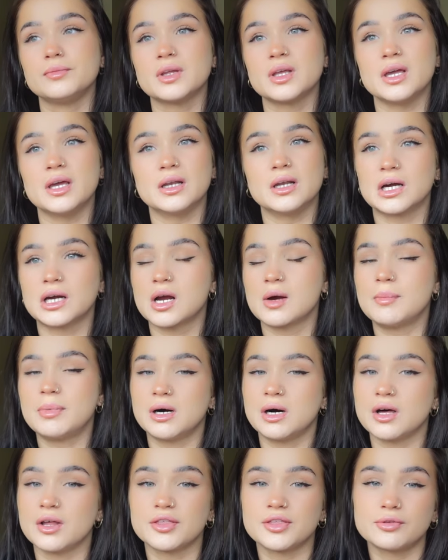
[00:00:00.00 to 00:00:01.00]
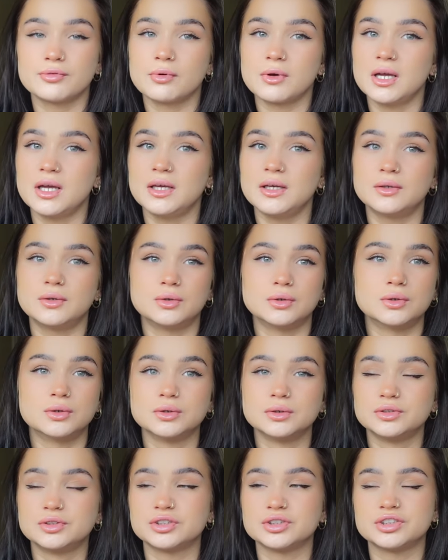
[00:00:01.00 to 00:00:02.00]
in like a part three
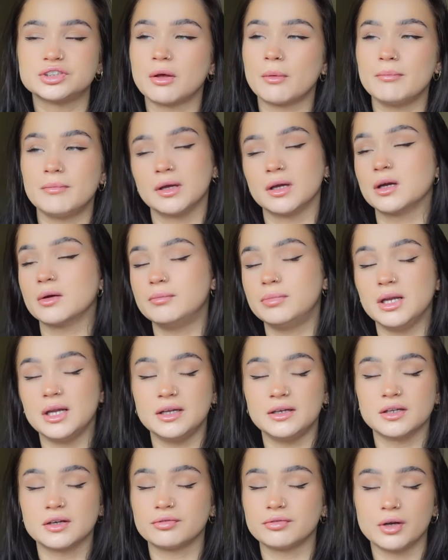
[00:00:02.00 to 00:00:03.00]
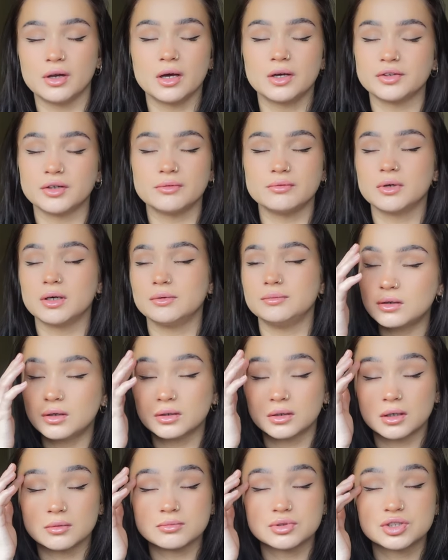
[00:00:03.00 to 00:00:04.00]
or just something completely different. I don't know.
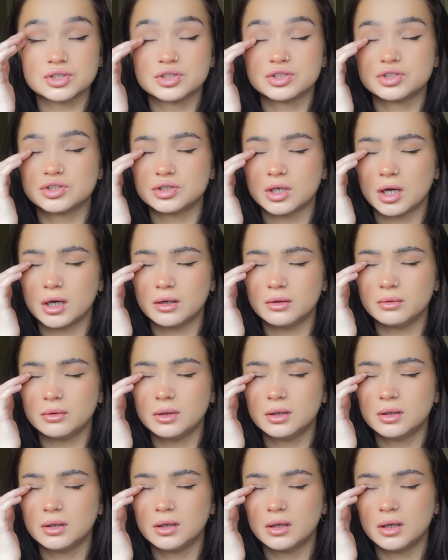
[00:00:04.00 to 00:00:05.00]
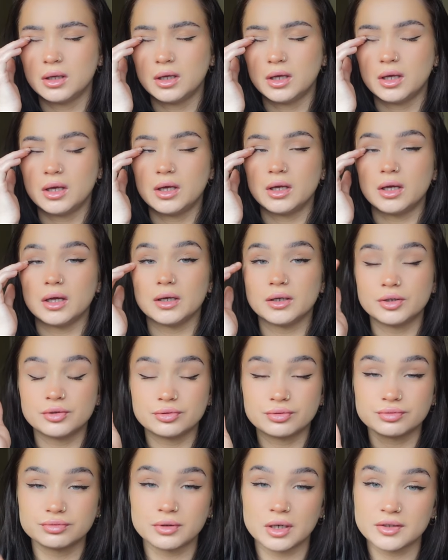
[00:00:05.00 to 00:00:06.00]
God, I'm so
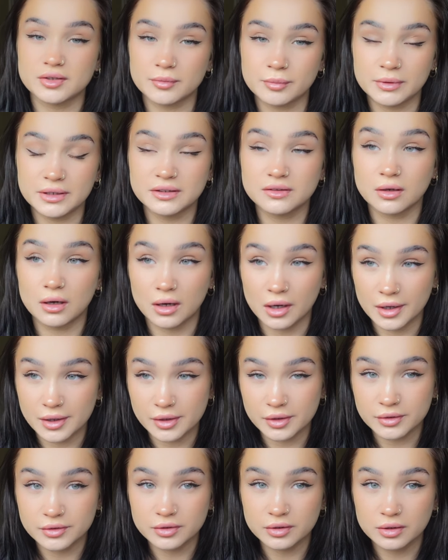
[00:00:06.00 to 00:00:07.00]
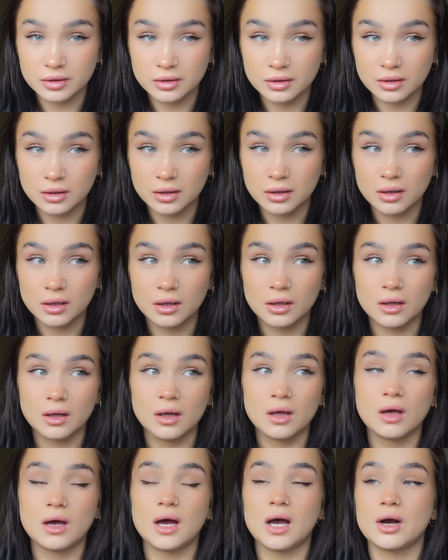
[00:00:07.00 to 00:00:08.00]
incredibly tired.
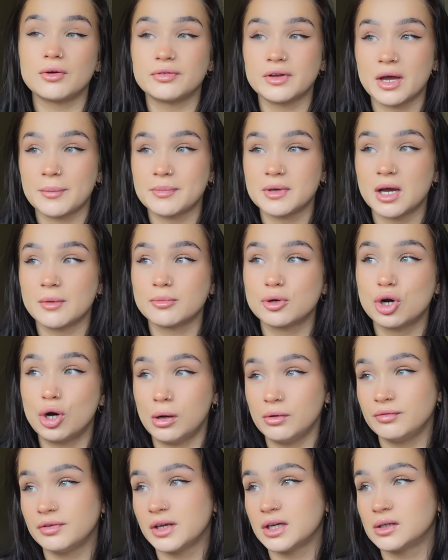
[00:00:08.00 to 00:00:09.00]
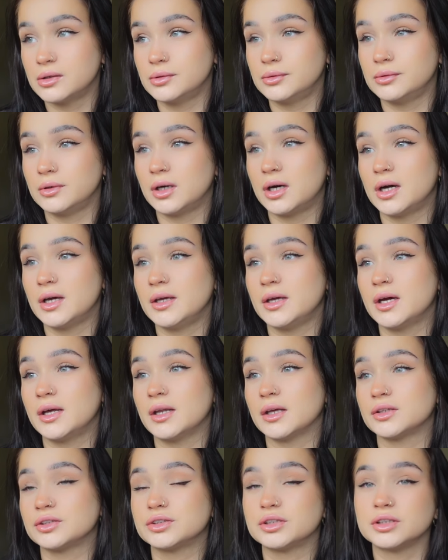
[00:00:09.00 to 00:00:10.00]
Alfie had me up coughing all night
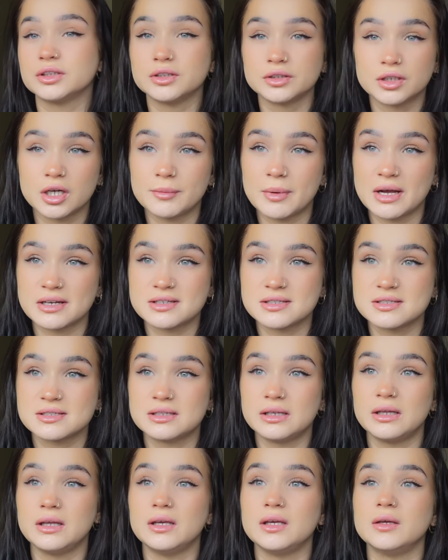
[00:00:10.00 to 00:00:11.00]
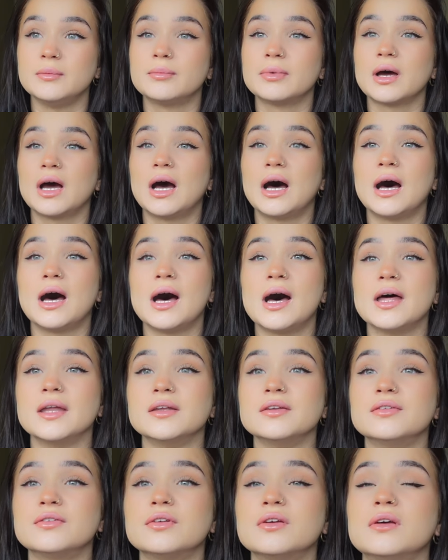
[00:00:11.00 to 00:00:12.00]
and I couldn't go back to sleep,
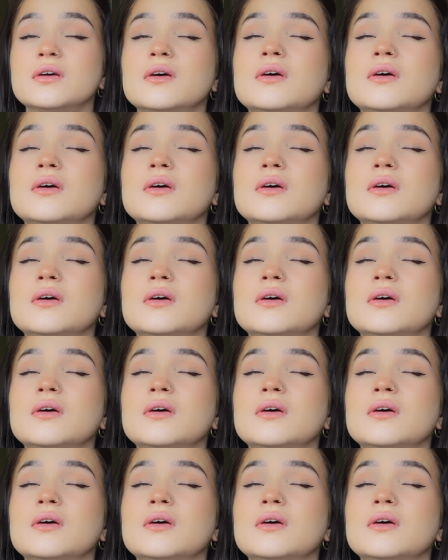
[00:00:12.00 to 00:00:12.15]
and